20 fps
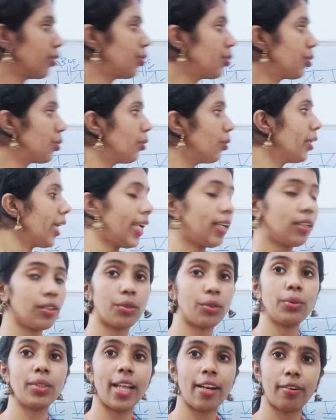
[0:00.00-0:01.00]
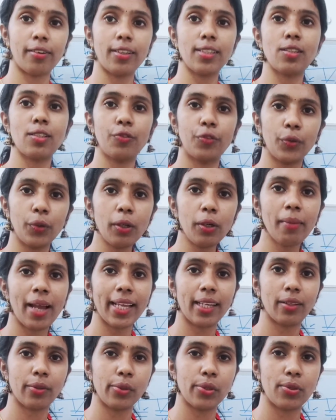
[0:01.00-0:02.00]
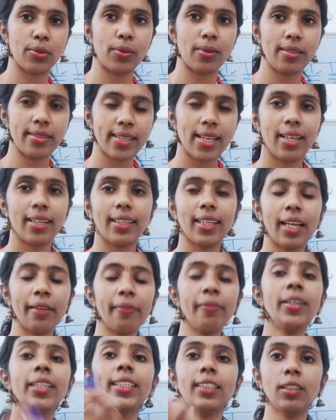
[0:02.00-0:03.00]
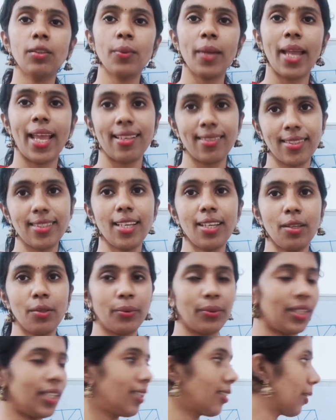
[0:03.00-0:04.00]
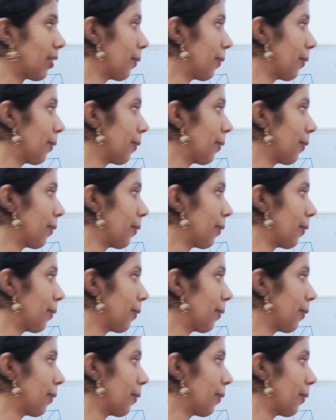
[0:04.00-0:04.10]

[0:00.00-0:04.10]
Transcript: 2 into 10 raised to 4 microjoules. Convert it into SI unit.